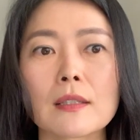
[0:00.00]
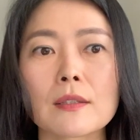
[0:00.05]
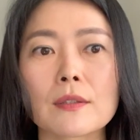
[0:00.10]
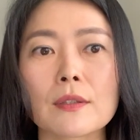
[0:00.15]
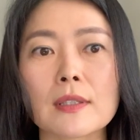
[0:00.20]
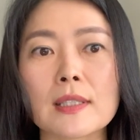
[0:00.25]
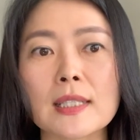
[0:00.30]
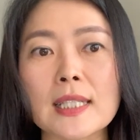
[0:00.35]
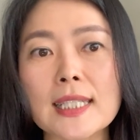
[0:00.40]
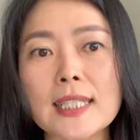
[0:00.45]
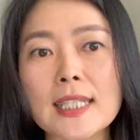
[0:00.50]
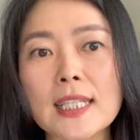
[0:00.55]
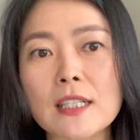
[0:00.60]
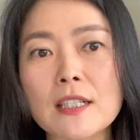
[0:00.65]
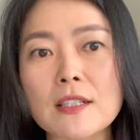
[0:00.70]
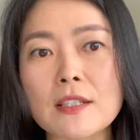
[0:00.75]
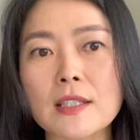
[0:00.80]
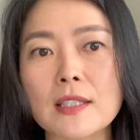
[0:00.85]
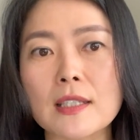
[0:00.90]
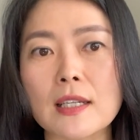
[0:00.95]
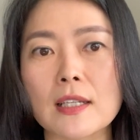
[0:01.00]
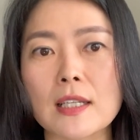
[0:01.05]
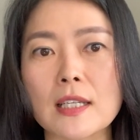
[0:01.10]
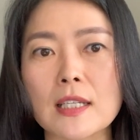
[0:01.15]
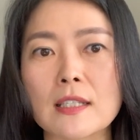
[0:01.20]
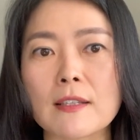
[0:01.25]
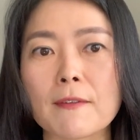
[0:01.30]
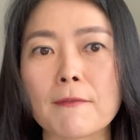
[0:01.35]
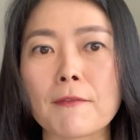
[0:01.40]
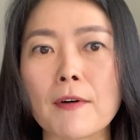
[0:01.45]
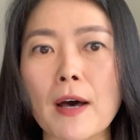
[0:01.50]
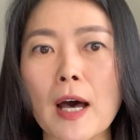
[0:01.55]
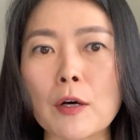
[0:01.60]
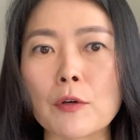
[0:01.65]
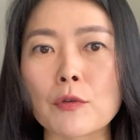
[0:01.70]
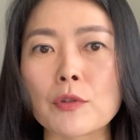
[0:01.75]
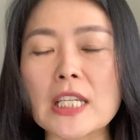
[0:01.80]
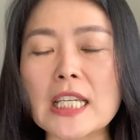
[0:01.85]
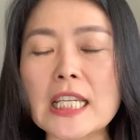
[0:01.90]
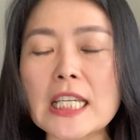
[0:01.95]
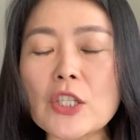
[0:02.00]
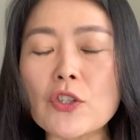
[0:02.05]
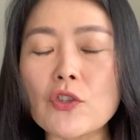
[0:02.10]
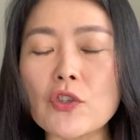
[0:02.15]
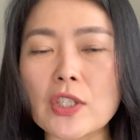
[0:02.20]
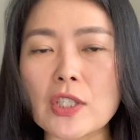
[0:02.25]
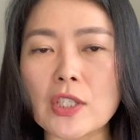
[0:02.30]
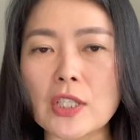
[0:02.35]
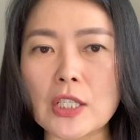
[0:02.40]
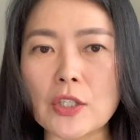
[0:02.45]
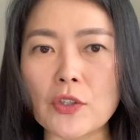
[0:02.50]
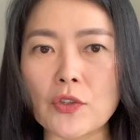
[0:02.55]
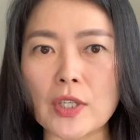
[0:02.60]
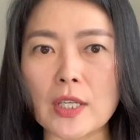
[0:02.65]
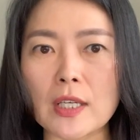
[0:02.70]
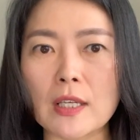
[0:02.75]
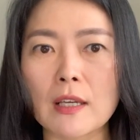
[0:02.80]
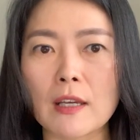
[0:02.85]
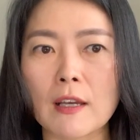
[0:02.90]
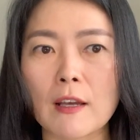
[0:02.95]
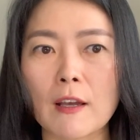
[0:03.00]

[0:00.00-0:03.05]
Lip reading: The clinical studies found EGCG